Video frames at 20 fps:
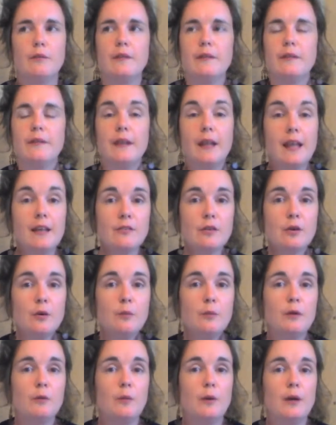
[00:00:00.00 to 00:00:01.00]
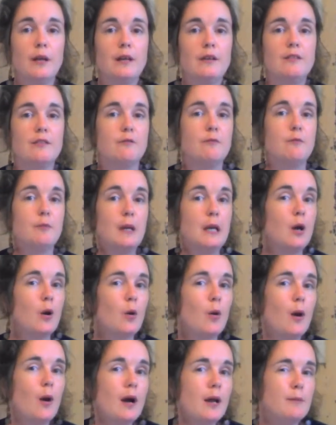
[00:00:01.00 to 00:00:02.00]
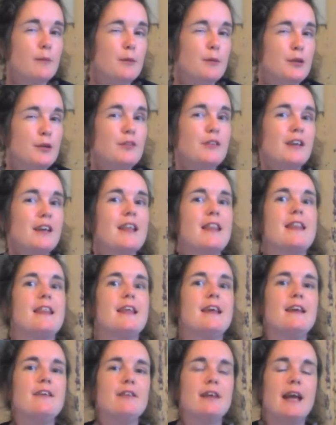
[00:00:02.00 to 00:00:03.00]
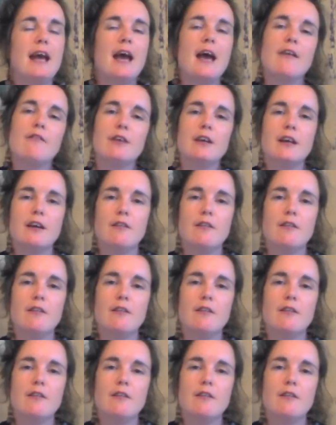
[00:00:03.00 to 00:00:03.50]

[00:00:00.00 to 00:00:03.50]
the last couple of weeks have been quite music theory heavy.